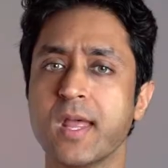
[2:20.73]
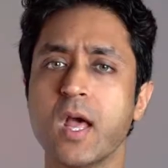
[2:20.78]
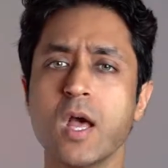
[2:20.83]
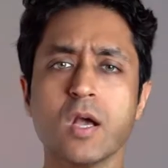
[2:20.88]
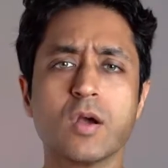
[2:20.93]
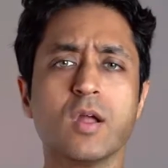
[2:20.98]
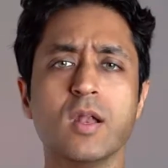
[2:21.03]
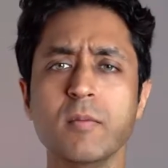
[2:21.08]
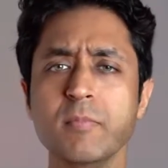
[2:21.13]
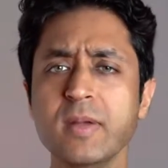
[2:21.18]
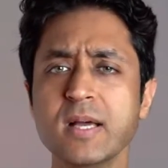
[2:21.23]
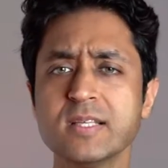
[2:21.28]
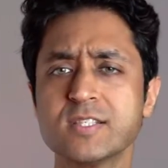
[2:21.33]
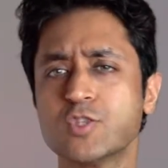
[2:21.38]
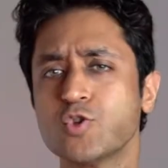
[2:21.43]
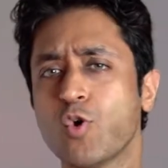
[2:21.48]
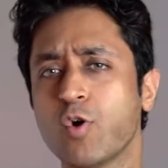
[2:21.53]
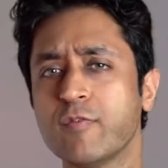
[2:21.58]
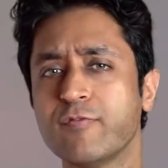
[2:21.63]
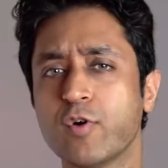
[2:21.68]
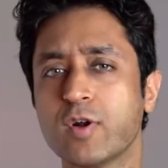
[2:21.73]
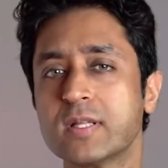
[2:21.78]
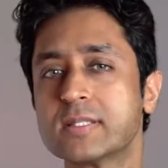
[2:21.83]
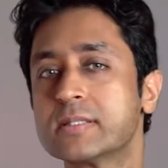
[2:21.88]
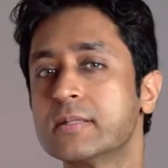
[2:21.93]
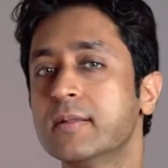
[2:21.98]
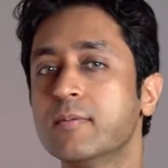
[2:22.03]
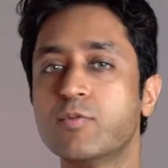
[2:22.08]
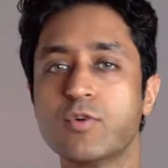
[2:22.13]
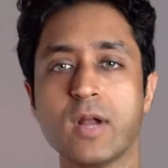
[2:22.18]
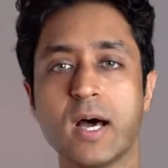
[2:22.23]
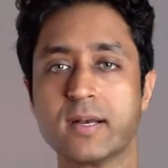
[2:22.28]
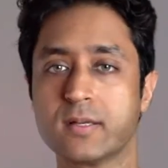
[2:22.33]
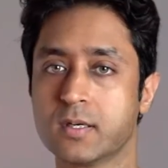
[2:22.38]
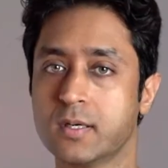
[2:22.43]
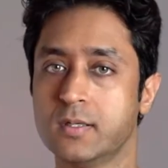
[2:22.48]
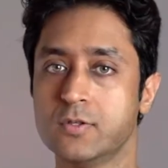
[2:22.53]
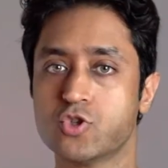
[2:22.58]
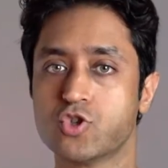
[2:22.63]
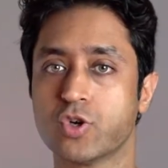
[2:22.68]
Columbia is known for its liberal art
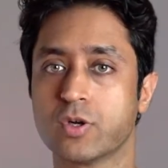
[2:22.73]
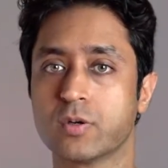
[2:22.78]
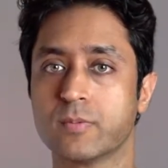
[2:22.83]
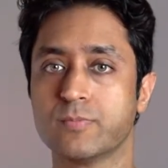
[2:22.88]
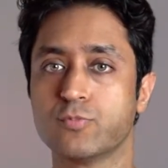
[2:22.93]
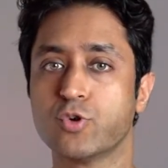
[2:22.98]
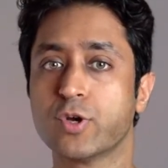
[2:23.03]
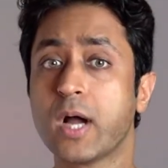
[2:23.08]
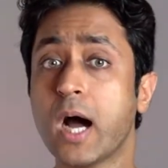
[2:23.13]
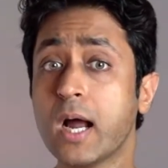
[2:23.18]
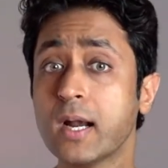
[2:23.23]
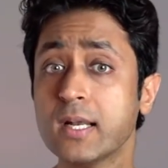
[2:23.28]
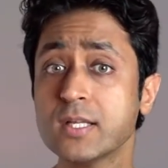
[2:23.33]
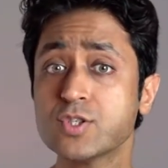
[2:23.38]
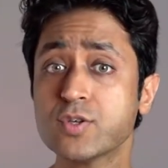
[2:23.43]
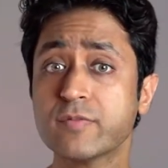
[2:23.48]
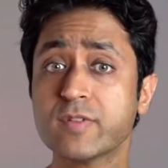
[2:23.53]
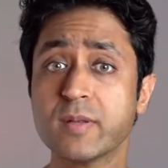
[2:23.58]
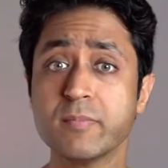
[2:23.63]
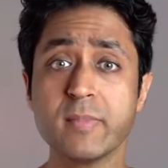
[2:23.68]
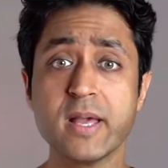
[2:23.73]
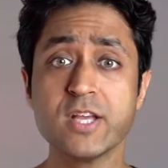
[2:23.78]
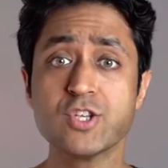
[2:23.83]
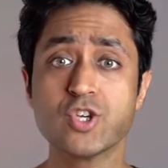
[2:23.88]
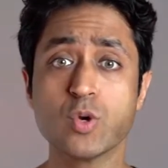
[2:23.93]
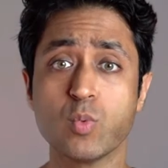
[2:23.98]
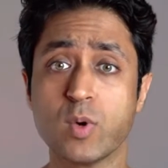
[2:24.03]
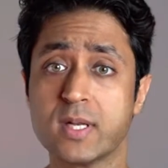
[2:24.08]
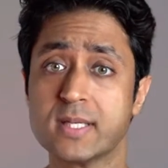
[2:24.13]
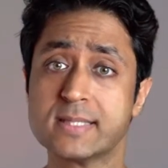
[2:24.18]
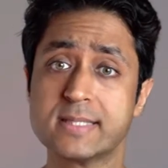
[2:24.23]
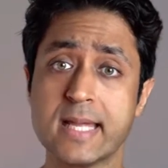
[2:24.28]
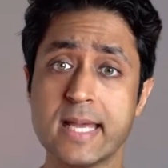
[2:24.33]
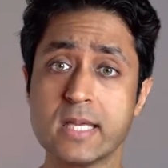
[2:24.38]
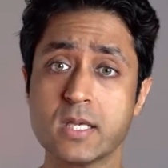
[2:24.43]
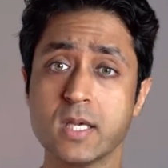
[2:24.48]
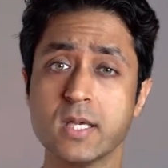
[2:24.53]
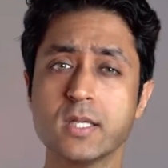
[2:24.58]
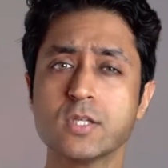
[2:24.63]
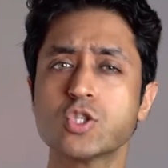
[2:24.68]
culture. Regardless of the major one is
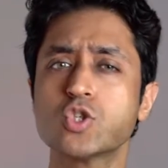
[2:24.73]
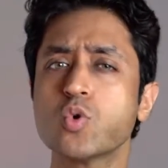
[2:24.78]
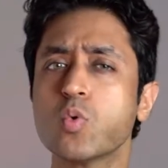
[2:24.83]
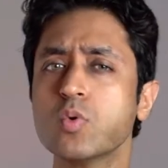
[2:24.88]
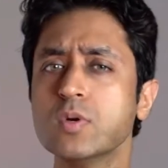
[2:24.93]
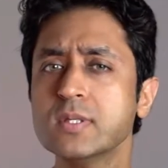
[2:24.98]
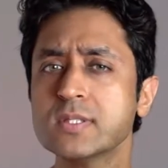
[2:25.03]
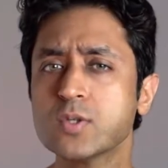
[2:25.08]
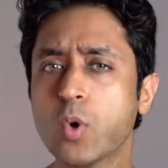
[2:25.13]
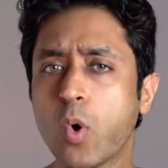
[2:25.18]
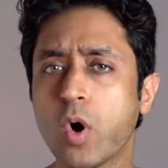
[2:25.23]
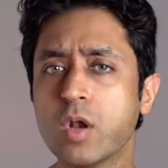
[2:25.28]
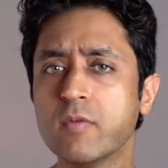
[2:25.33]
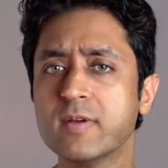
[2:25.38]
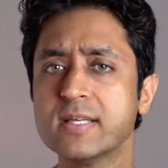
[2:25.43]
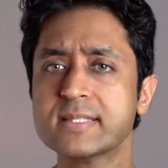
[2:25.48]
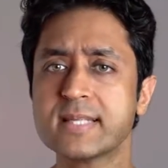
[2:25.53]
taking, students always